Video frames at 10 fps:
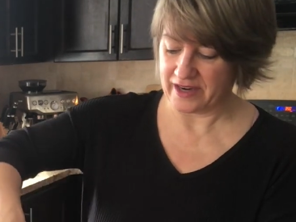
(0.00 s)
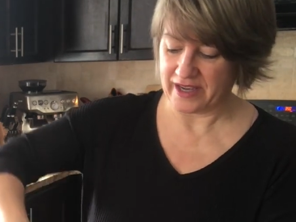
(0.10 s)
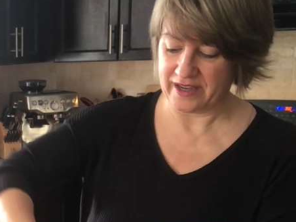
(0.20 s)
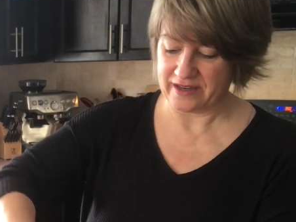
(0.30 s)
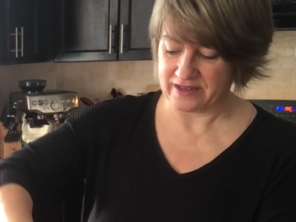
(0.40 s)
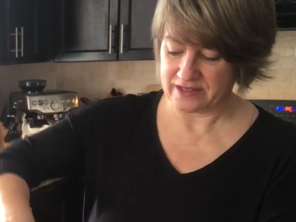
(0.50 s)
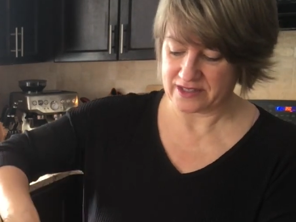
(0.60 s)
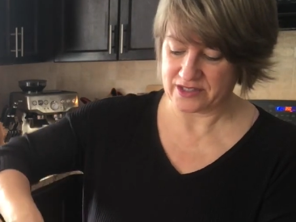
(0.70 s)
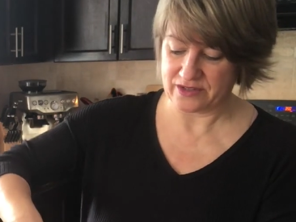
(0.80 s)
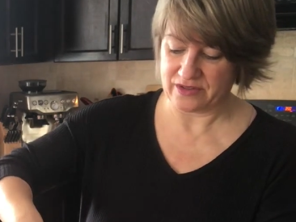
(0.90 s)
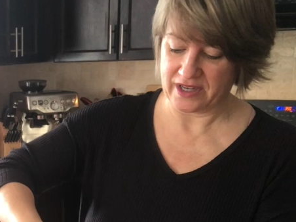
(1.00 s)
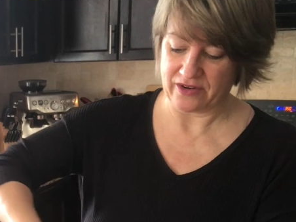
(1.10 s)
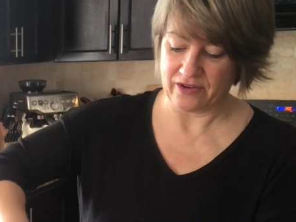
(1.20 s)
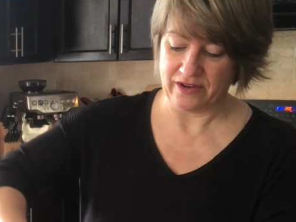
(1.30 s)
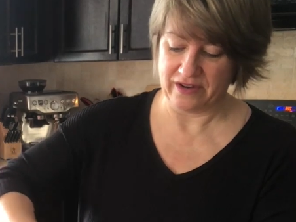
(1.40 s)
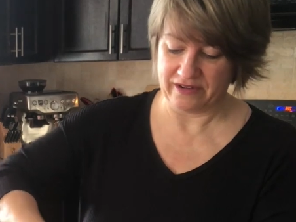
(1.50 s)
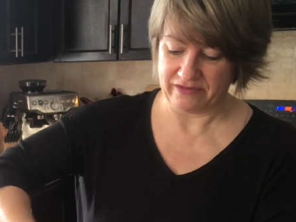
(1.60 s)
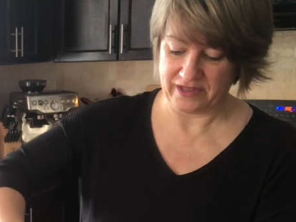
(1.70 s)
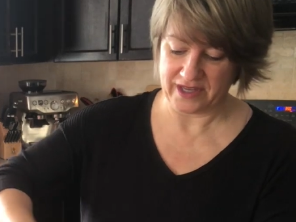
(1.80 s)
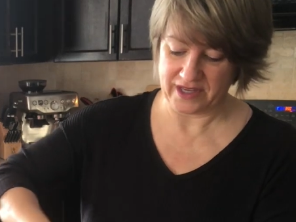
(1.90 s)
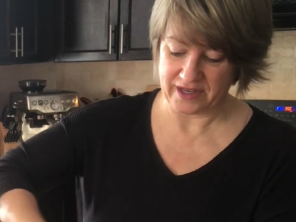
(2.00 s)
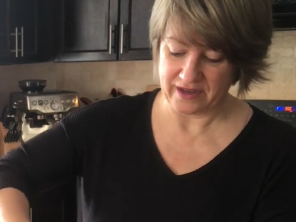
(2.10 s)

and so that all of the